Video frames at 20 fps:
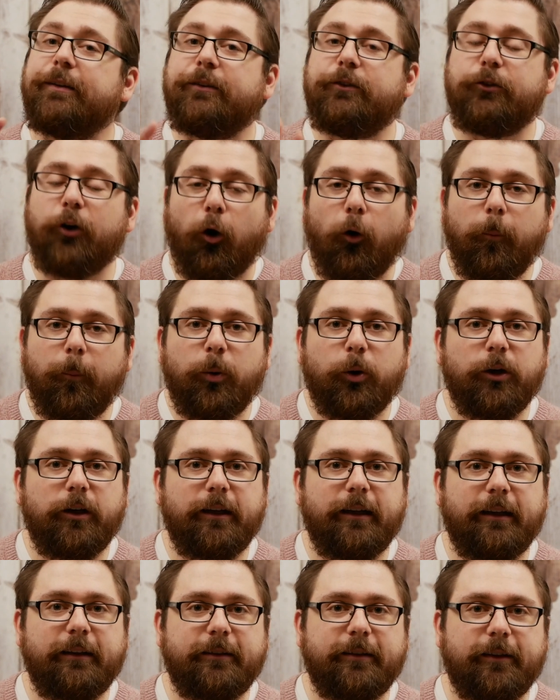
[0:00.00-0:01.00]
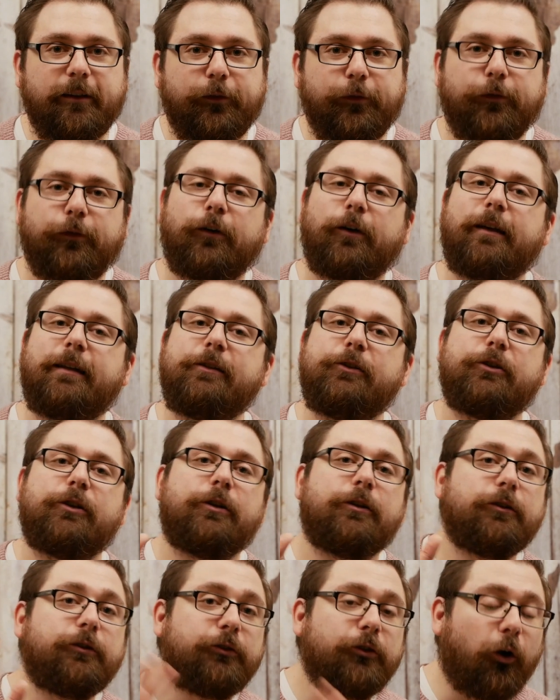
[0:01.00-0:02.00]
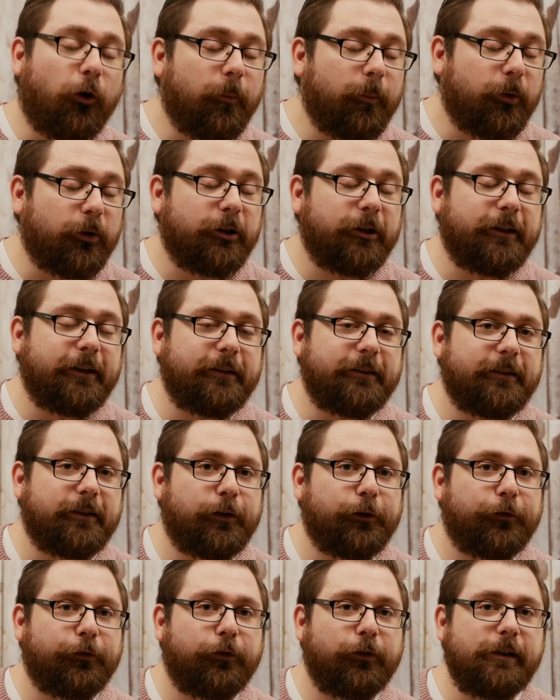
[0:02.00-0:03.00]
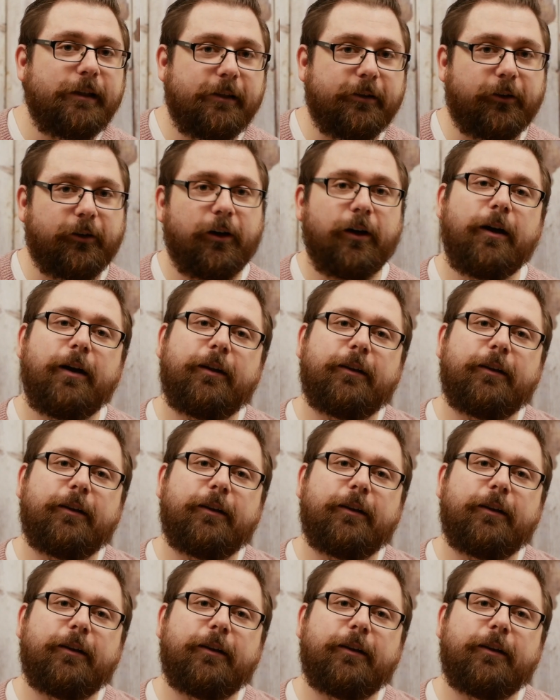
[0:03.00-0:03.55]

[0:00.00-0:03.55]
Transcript: Don't put it into the fridge. Don't put it into the freezer.